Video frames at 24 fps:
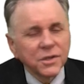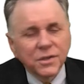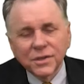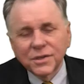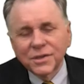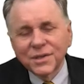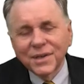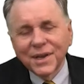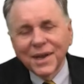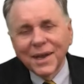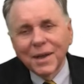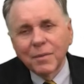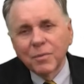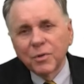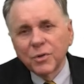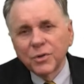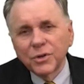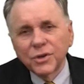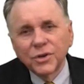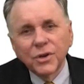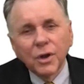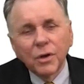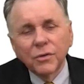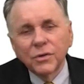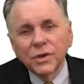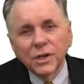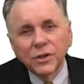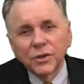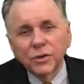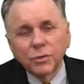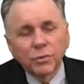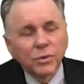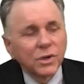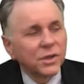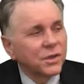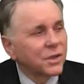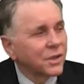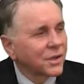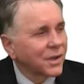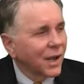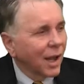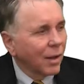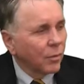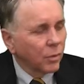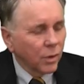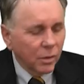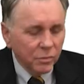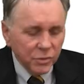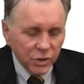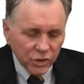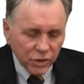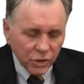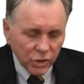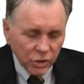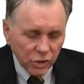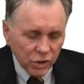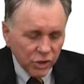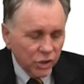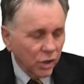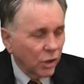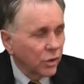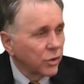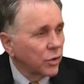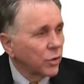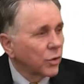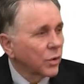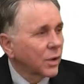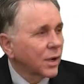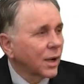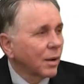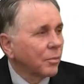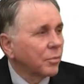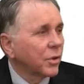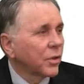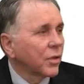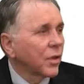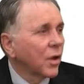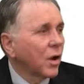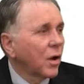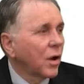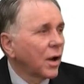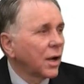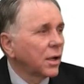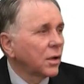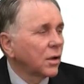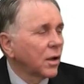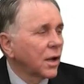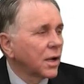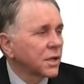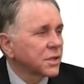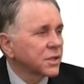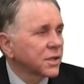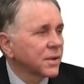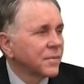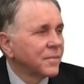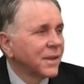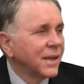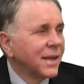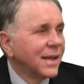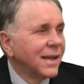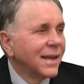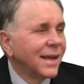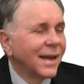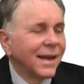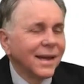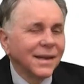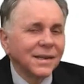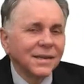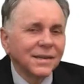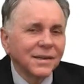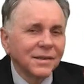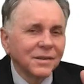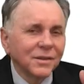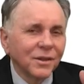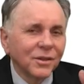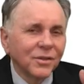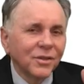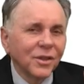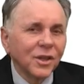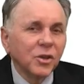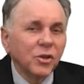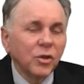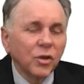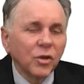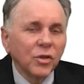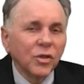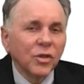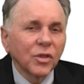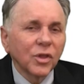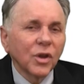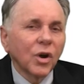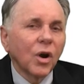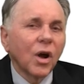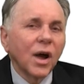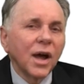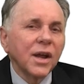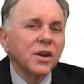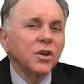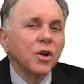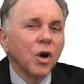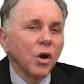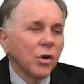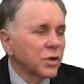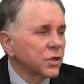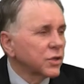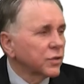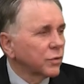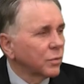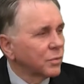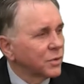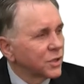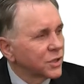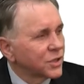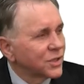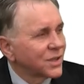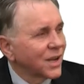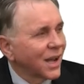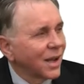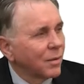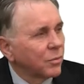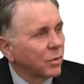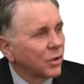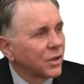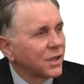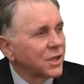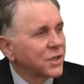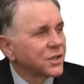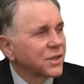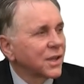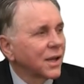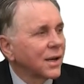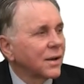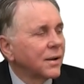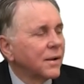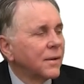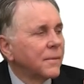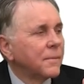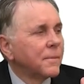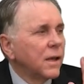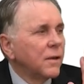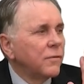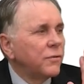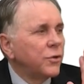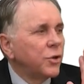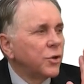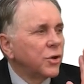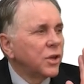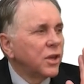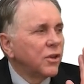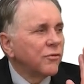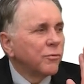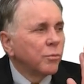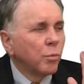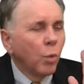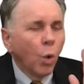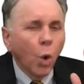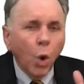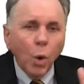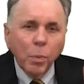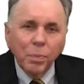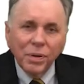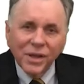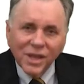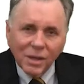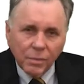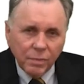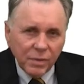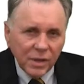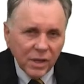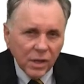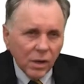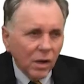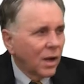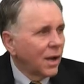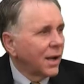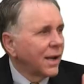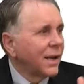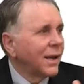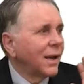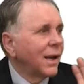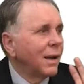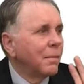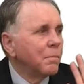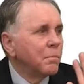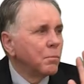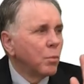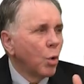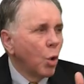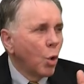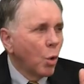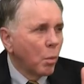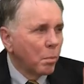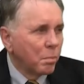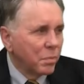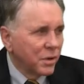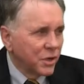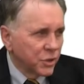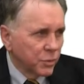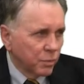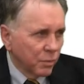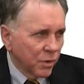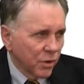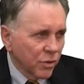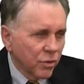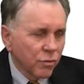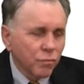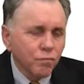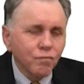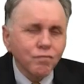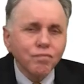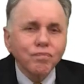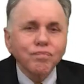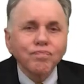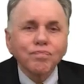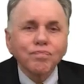here's a table. You don't need to read the table. I'm just going to show you a couple of the highlights. And the thing that I notice from this table is that if you give more PPI and more bismuth,